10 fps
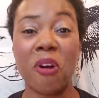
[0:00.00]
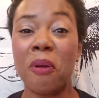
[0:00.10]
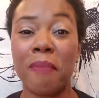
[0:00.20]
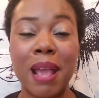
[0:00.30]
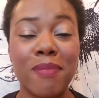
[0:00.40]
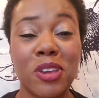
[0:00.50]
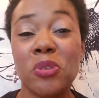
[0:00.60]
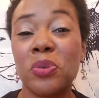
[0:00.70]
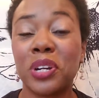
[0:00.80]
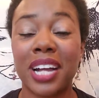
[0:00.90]
Or maybe
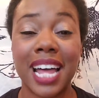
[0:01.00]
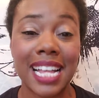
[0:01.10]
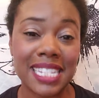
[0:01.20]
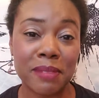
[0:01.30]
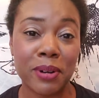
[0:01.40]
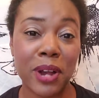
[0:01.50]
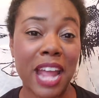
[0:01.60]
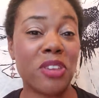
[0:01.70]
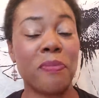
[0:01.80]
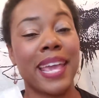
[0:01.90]
you were a customer
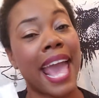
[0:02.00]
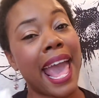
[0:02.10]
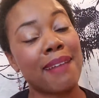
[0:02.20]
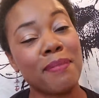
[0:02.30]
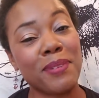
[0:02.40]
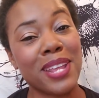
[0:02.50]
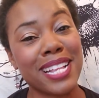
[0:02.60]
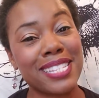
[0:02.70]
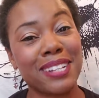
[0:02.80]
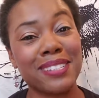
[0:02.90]
and you became a beauty
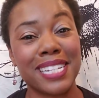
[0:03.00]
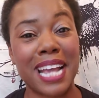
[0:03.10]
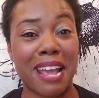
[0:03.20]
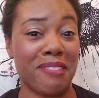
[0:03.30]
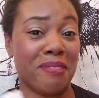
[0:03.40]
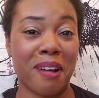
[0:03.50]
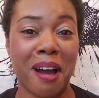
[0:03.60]
consultant and you're